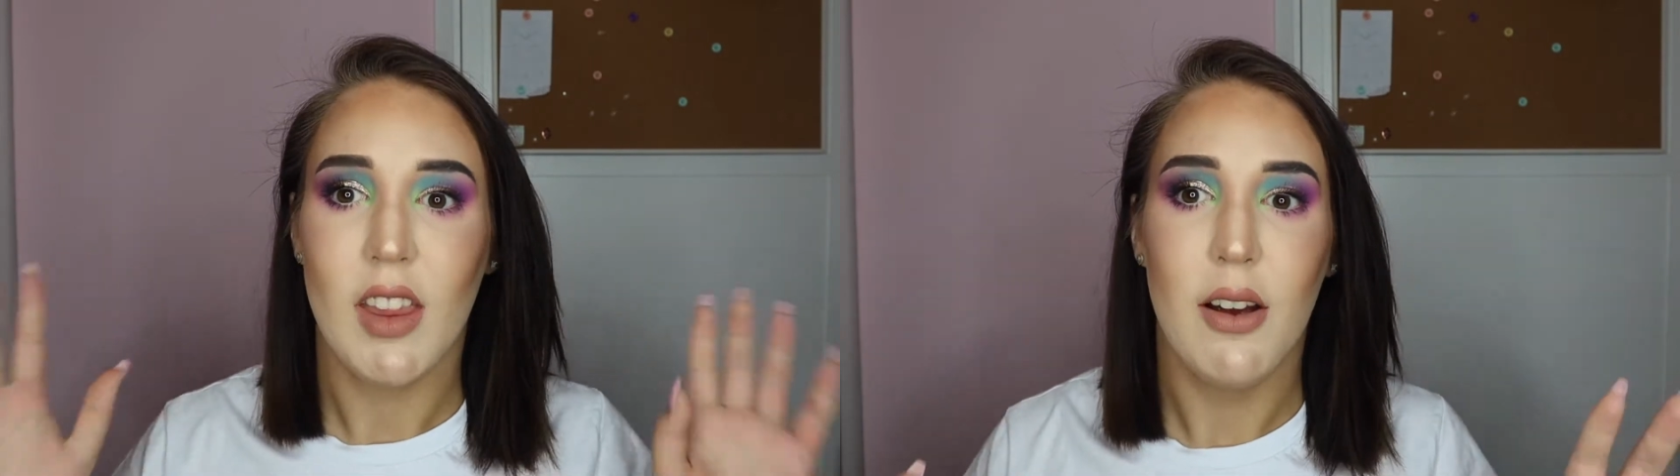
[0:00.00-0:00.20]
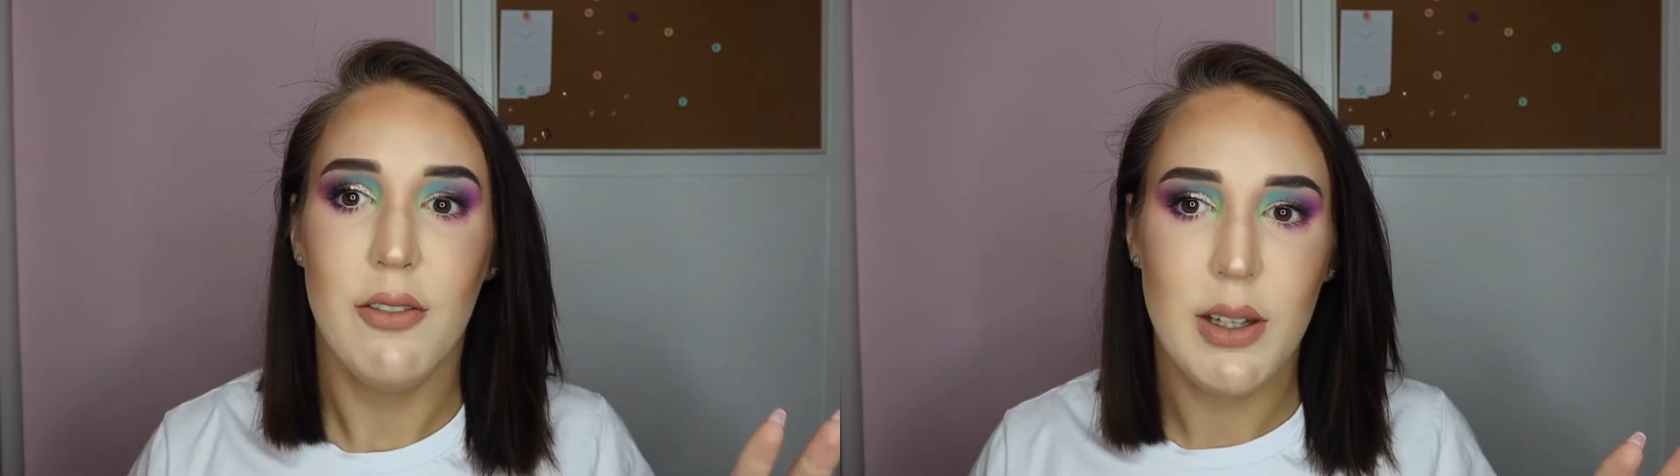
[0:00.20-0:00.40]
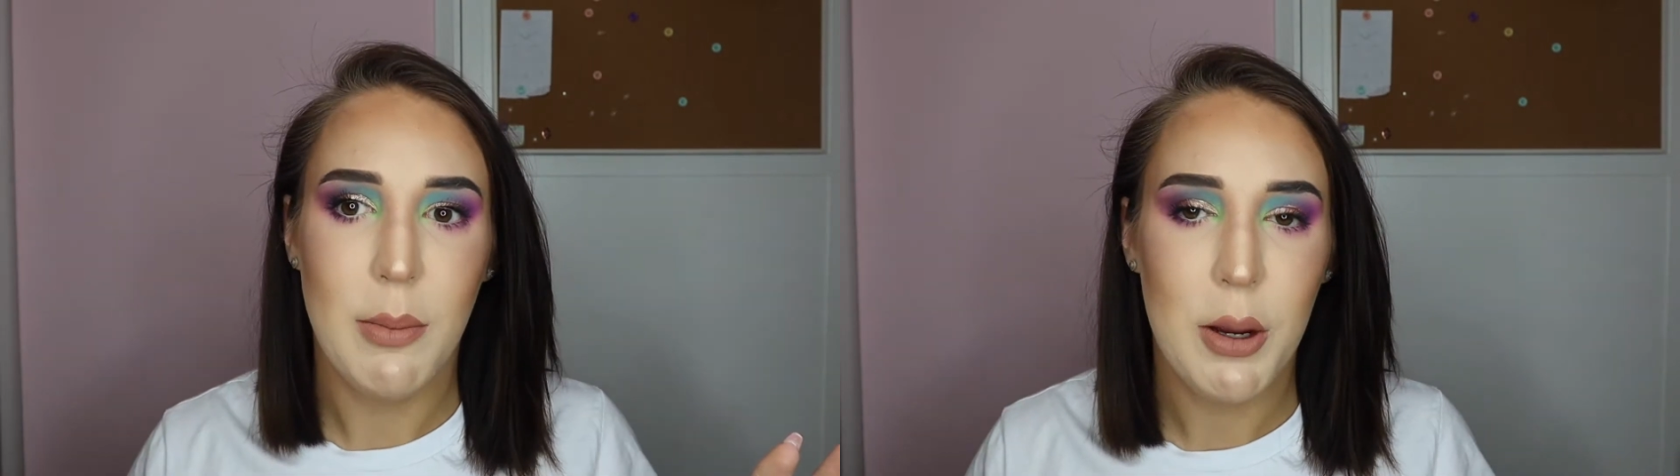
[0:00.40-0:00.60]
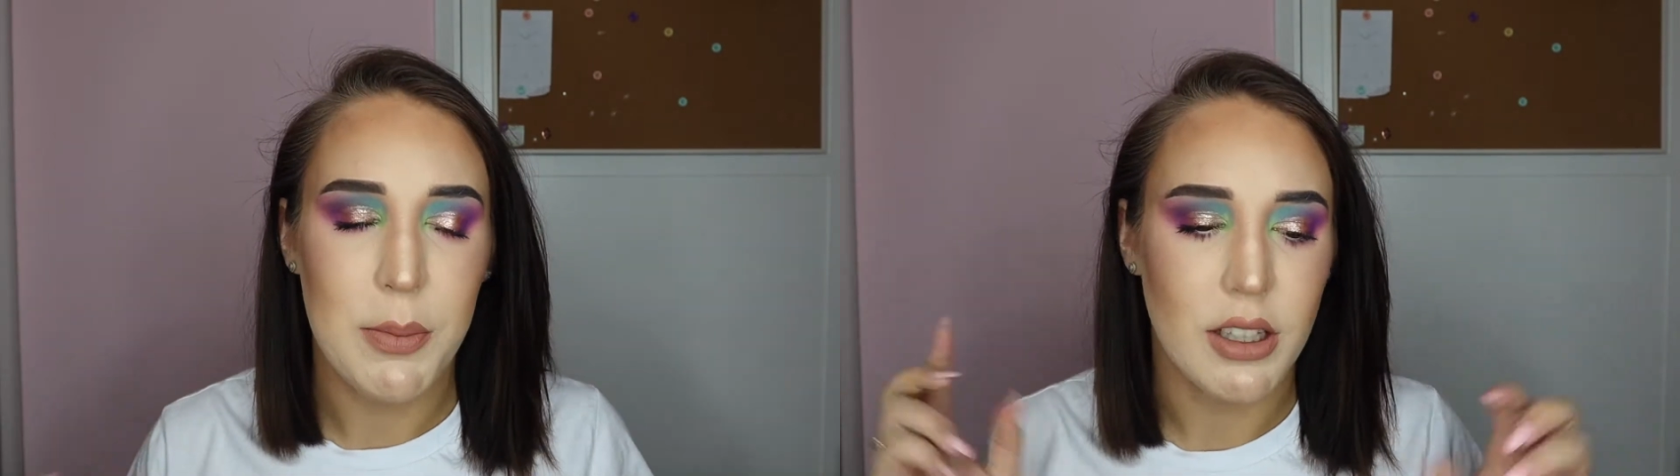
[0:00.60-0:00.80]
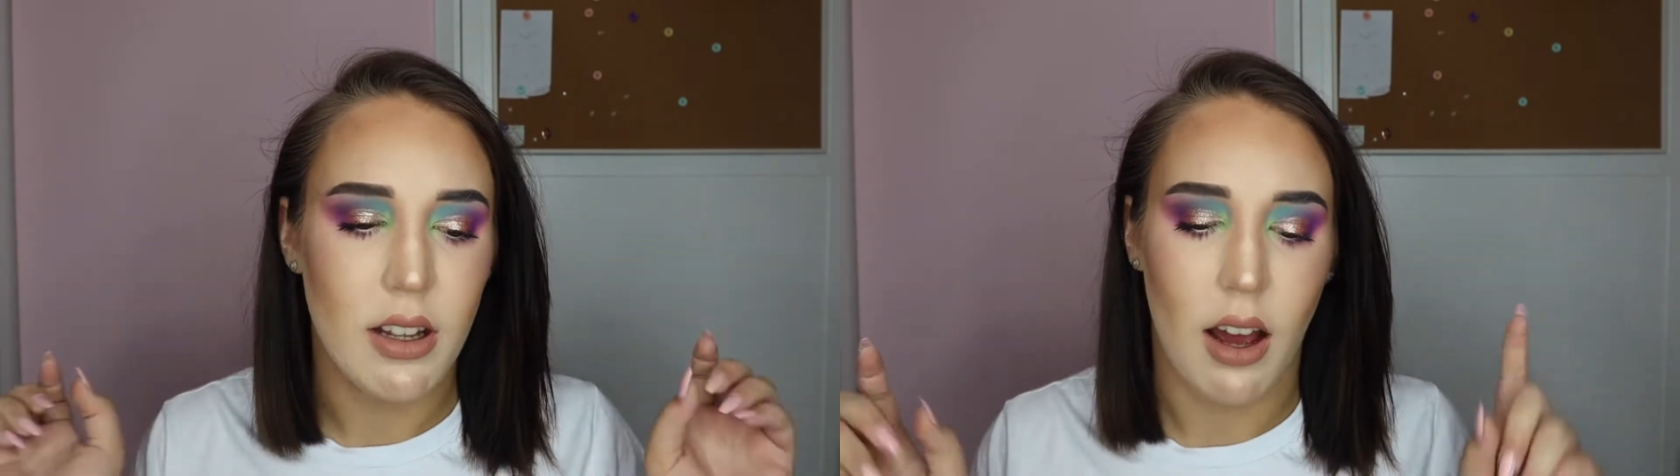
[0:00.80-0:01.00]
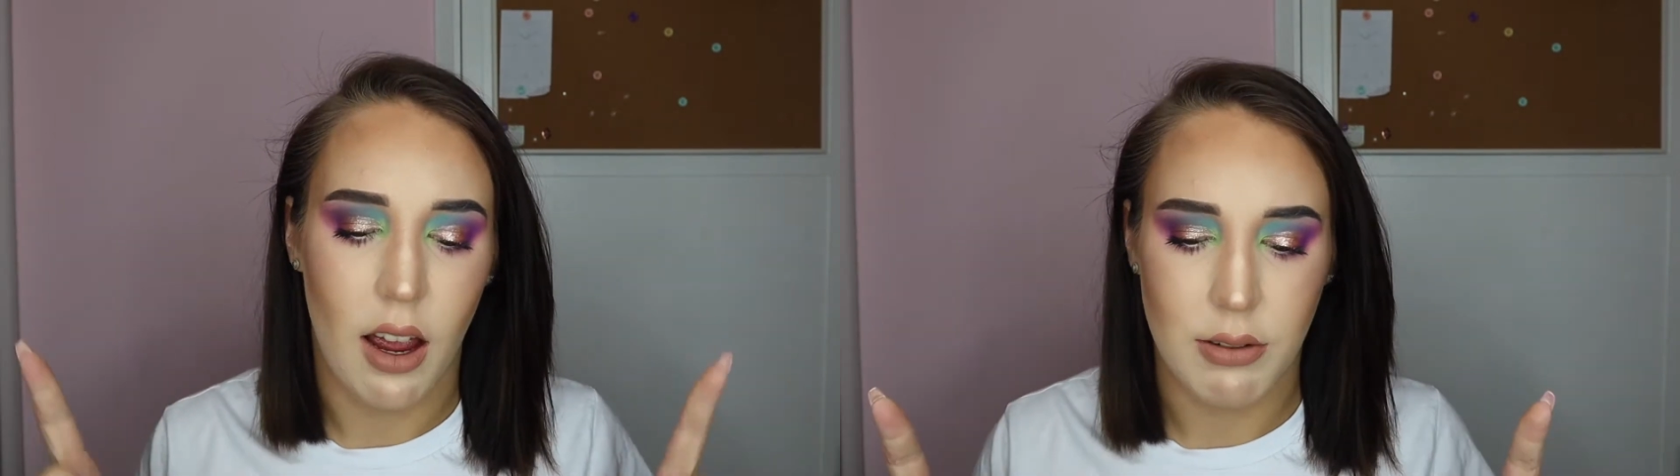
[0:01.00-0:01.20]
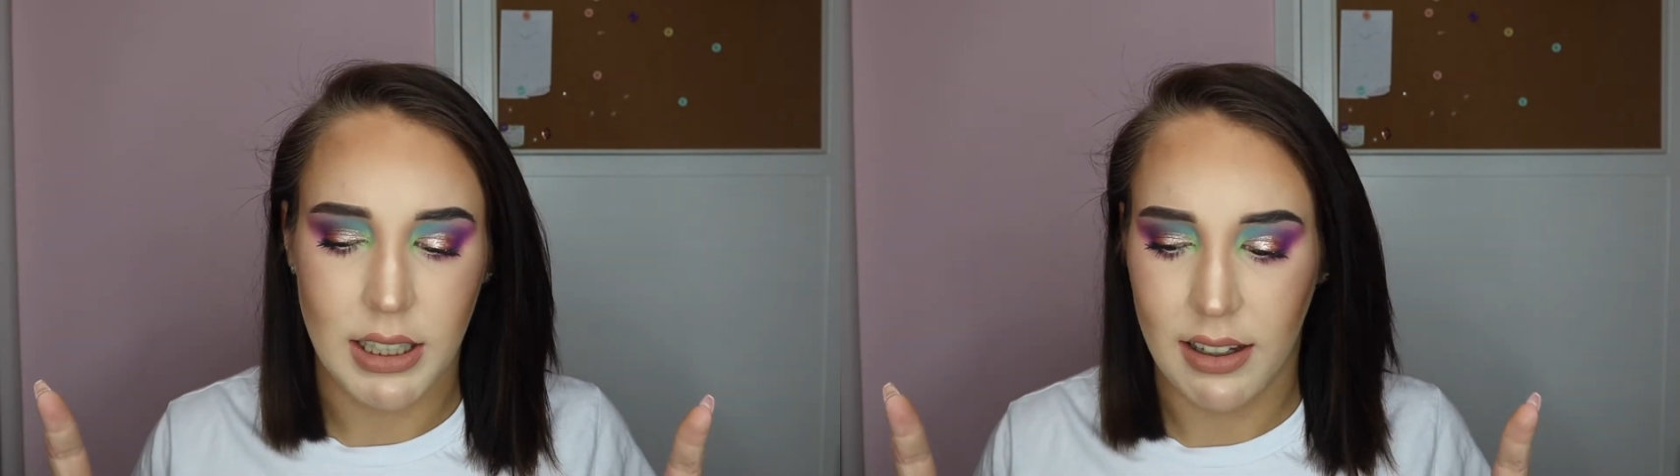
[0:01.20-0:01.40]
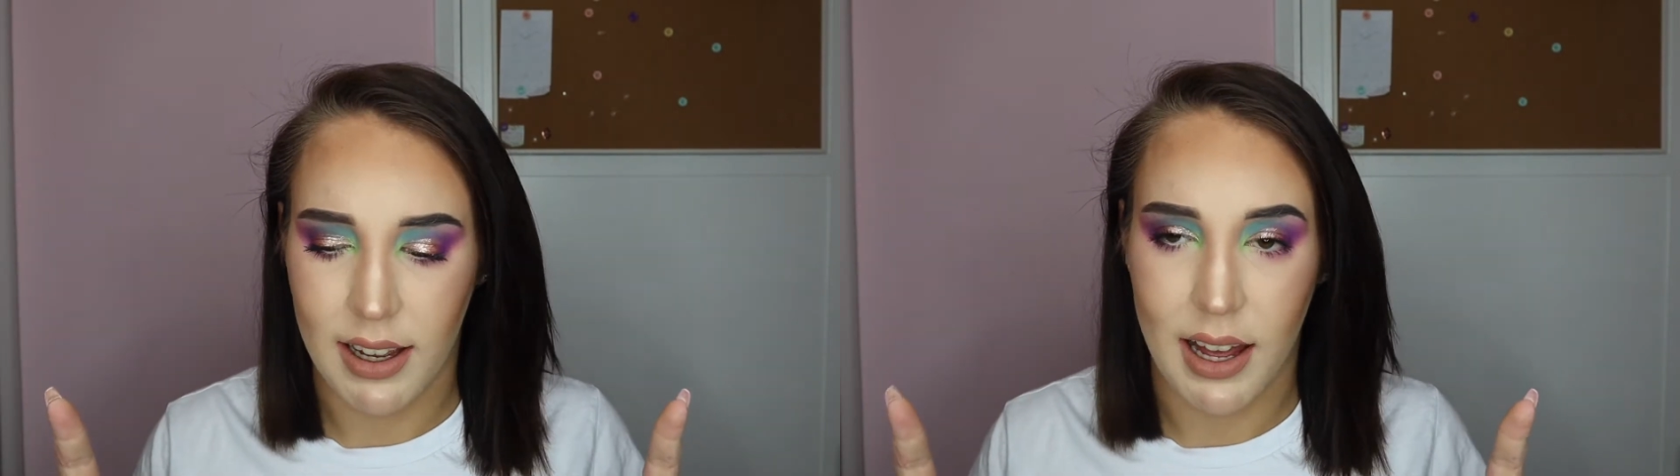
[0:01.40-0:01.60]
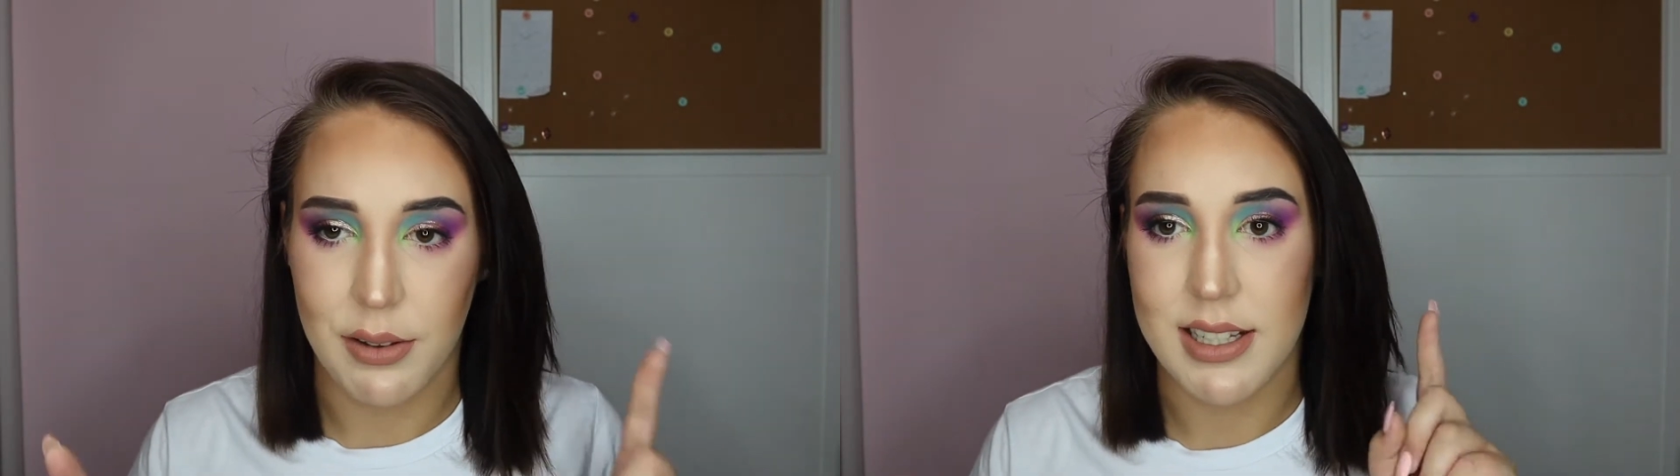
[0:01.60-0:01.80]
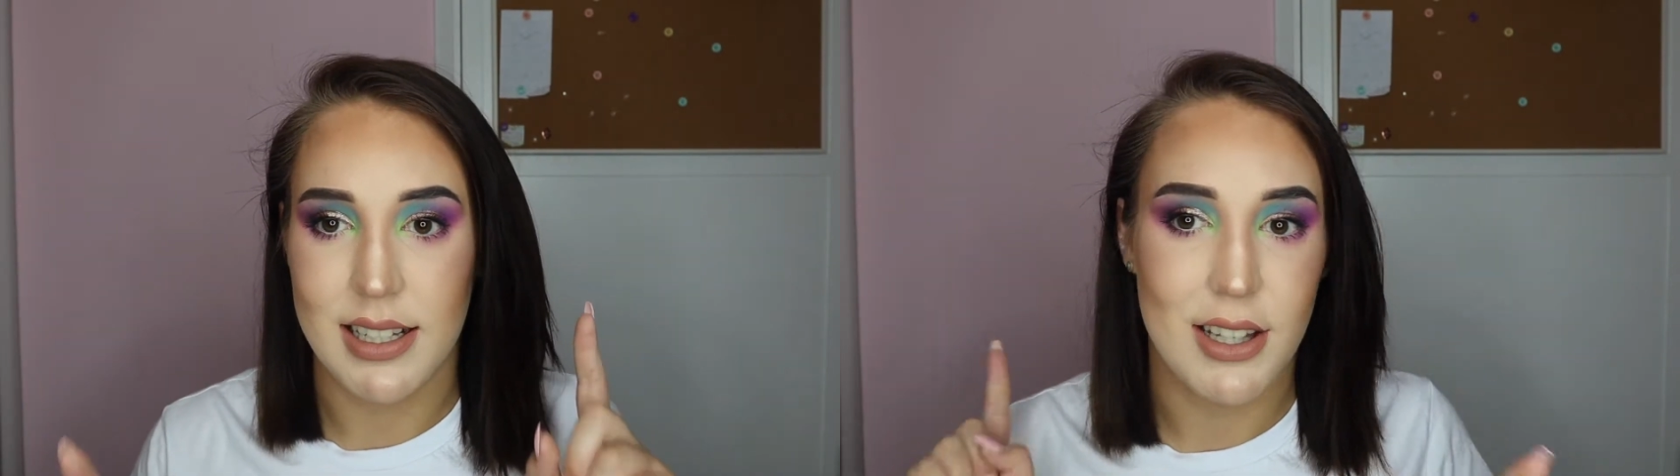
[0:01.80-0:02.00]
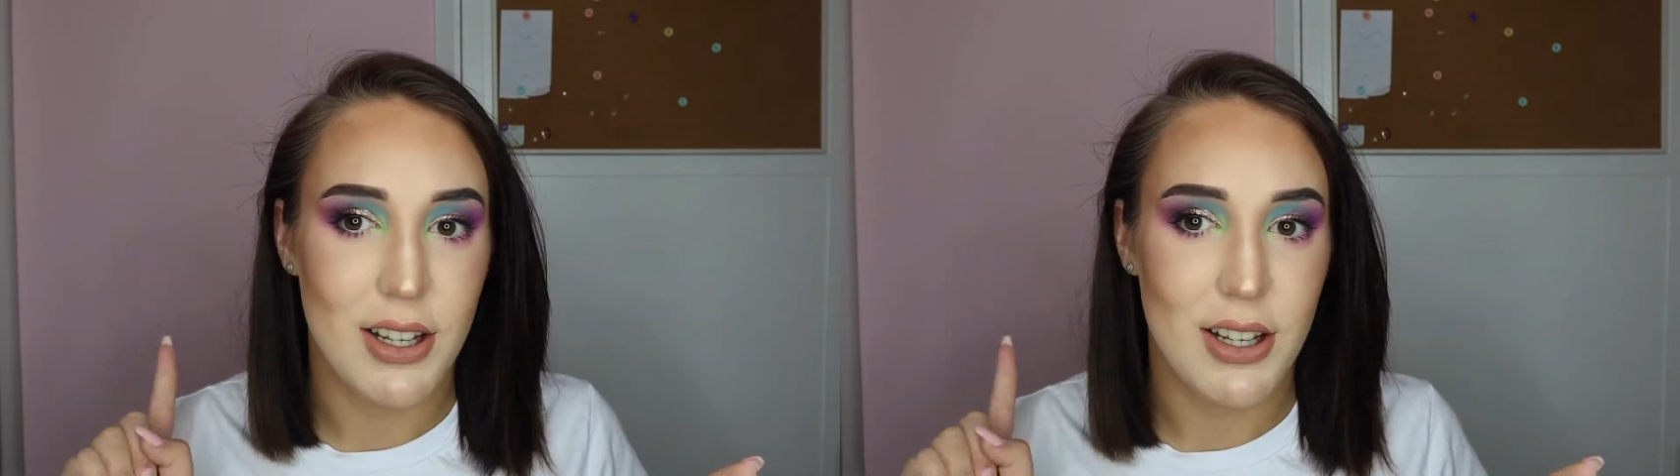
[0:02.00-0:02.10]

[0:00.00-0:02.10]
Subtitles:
for the moment I really like how this is